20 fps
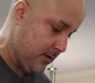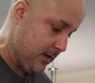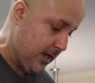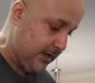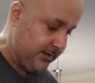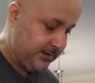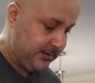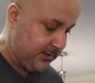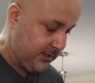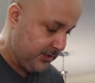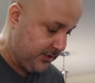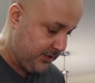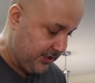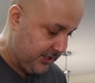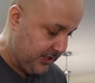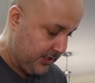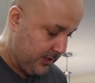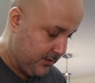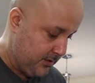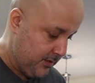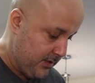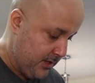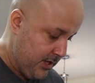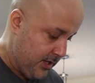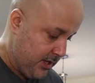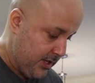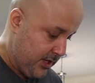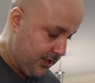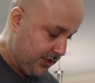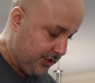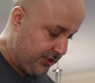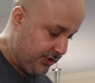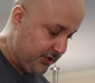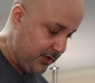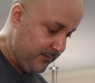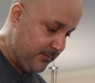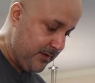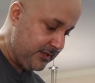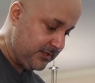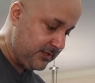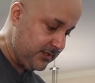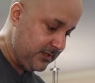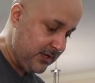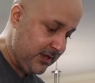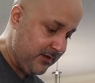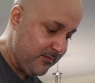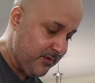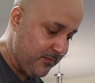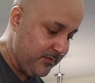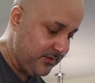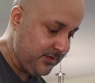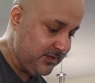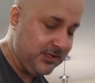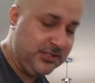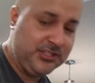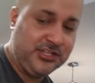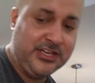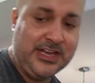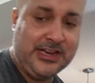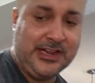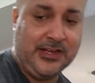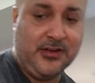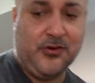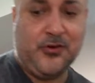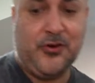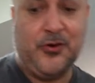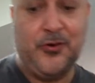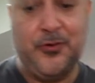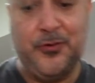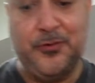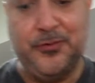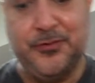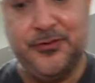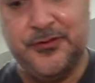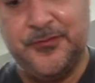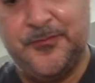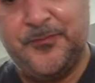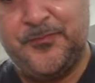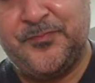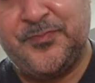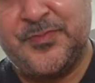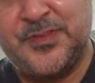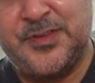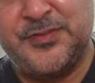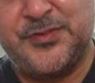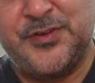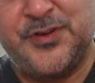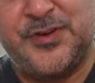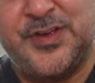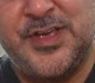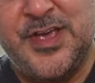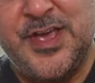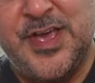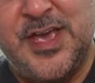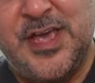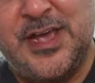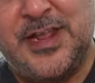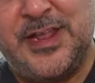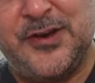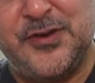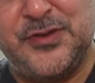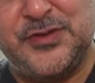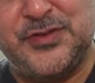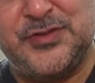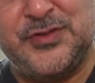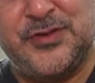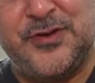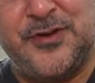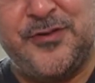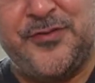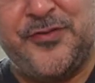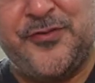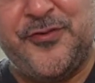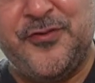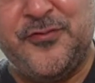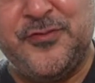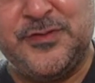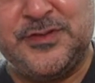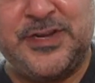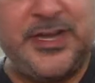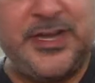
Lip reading: I'll just say she mentioned, I remember she had like a cold. So like her throat was